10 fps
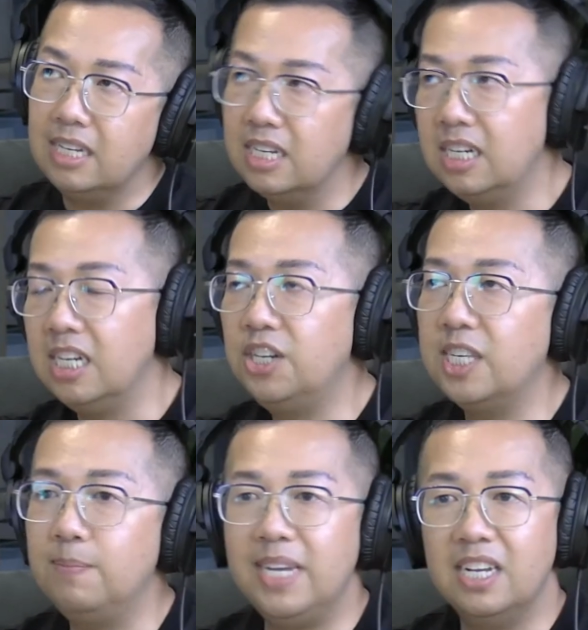like
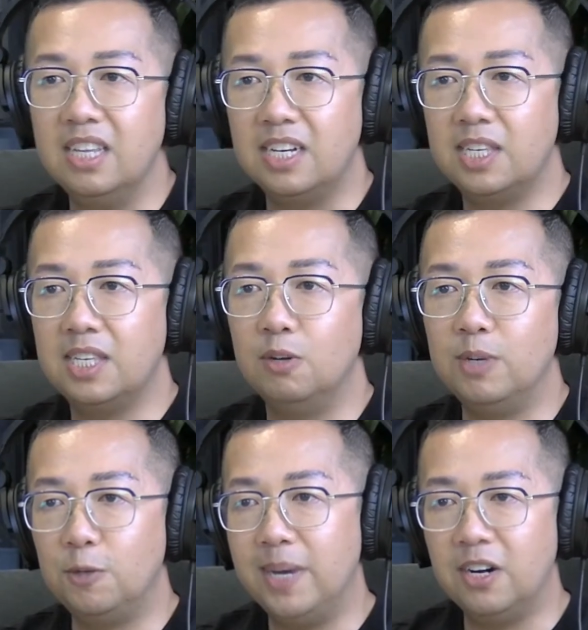it just made it like
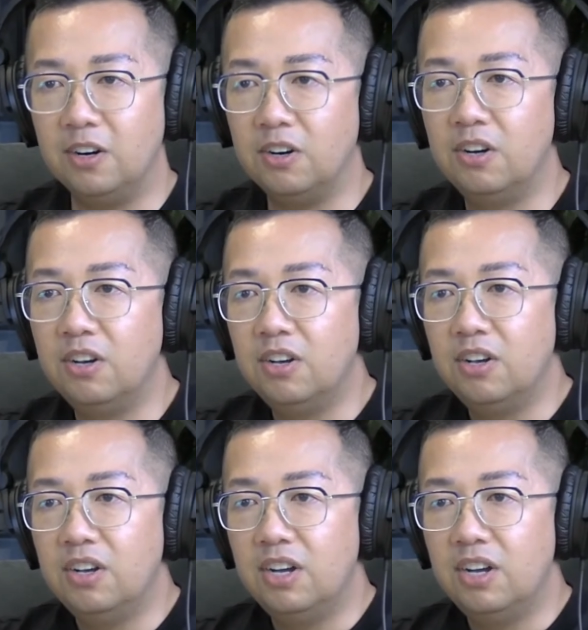so much better.